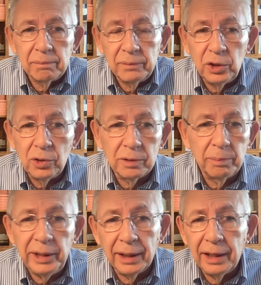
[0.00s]

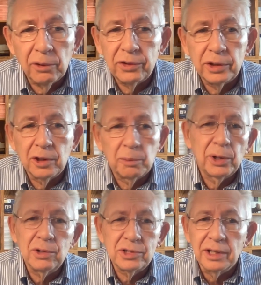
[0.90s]
be a healthier
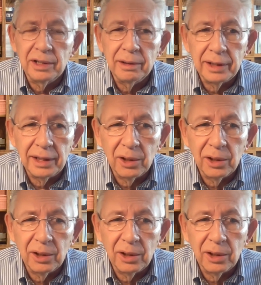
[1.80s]
person,